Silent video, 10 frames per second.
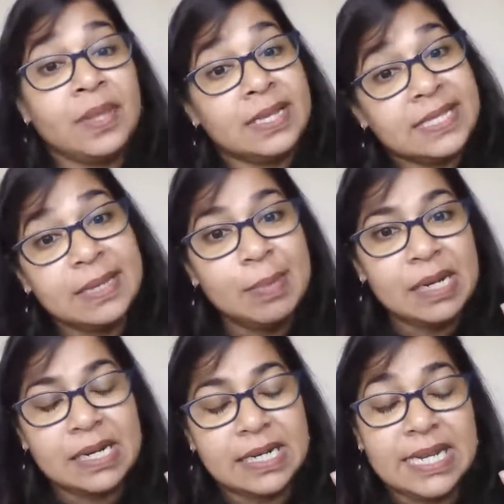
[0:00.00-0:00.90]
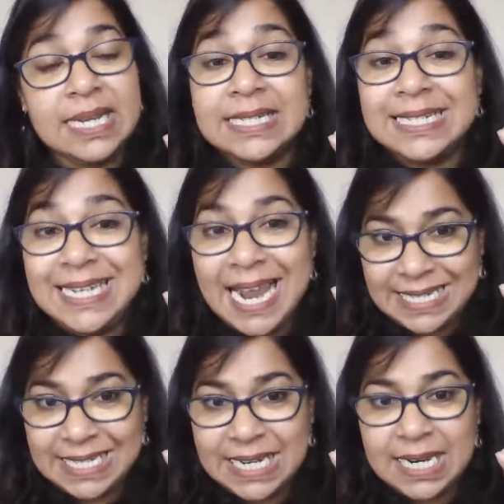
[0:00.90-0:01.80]
Similarly,
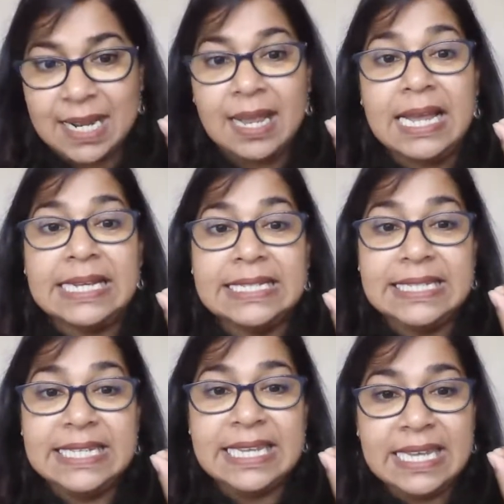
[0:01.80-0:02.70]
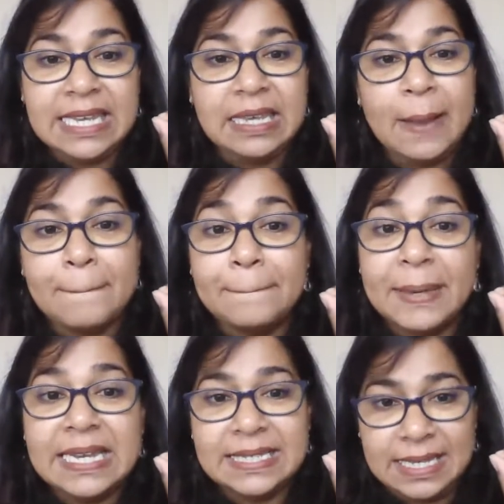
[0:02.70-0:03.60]
debt,
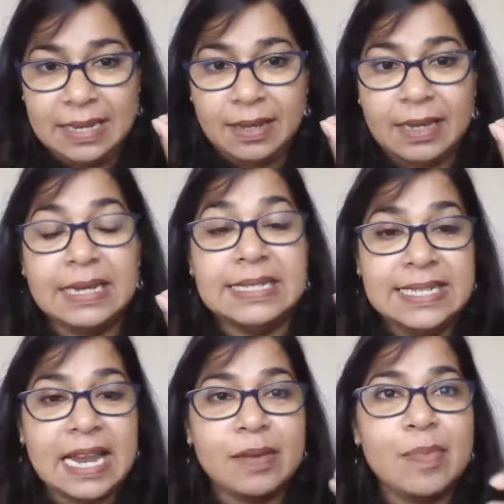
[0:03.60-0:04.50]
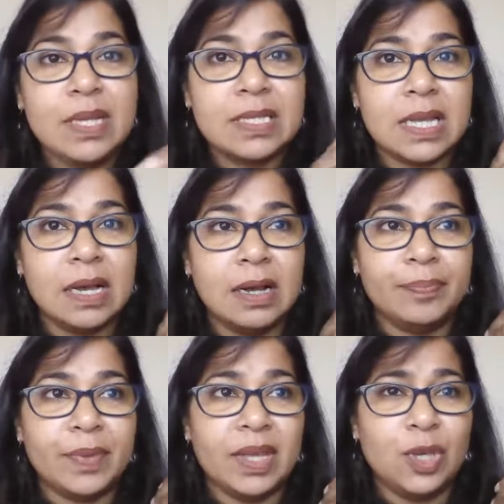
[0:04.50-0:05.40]
DEBT. Debt means, a
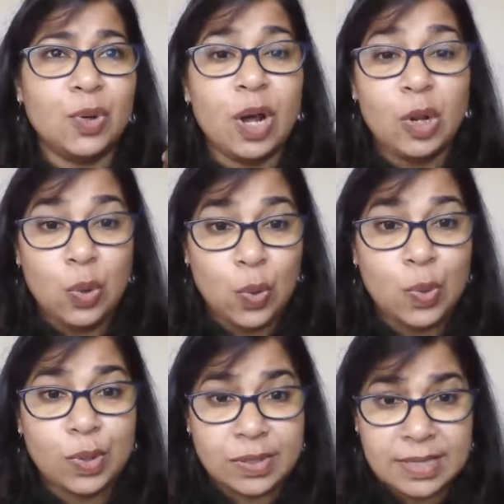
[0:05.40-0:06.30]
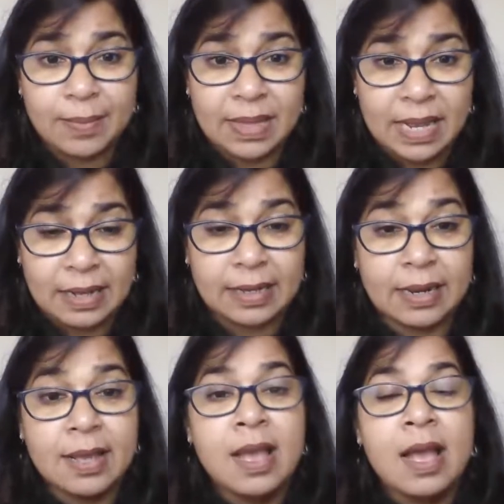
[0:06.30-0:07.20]
loan, something like that.
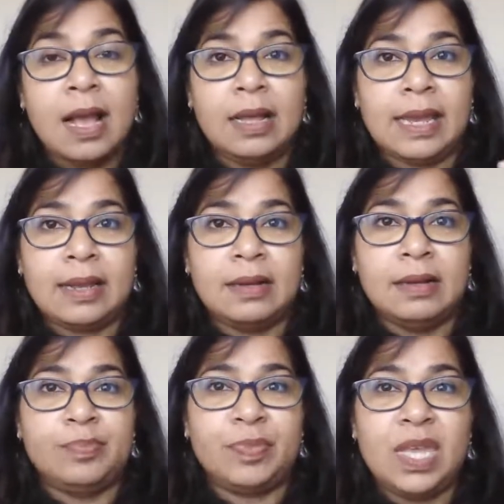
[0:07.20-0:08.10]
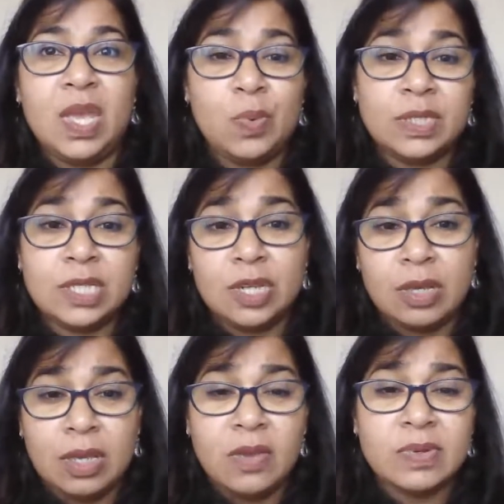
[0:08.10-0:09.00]
He was
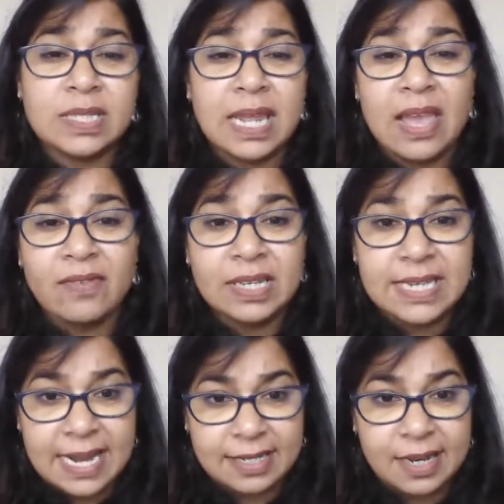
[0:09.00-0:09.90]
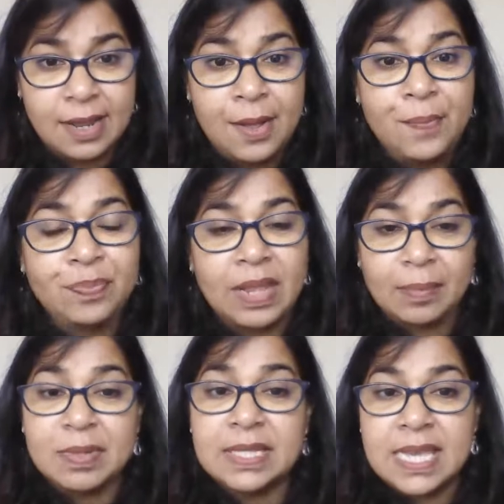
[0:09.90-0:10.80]
in heavy debt. That
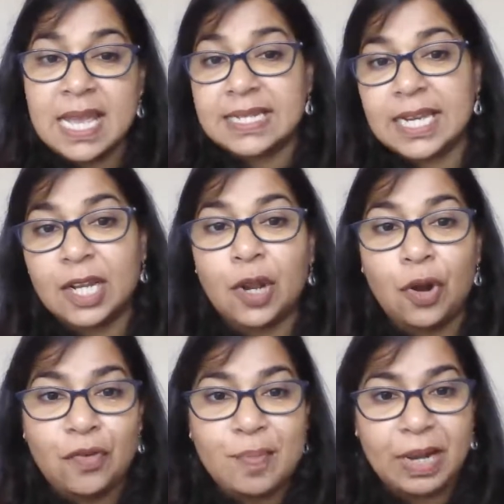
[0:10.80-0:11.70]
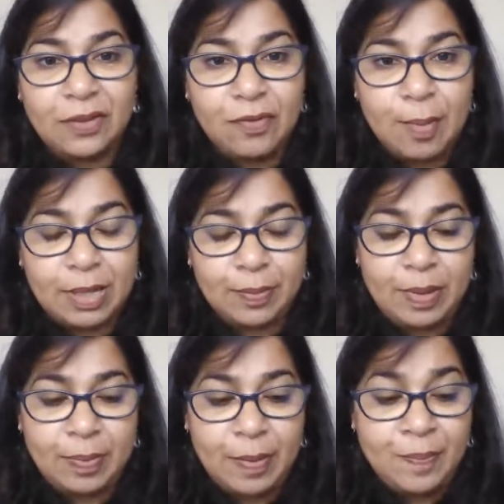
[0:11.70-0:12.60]
means he had taken a lot of money from other
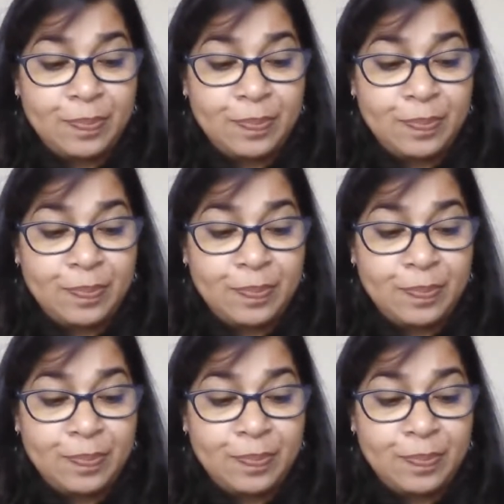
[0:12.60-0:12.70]
people.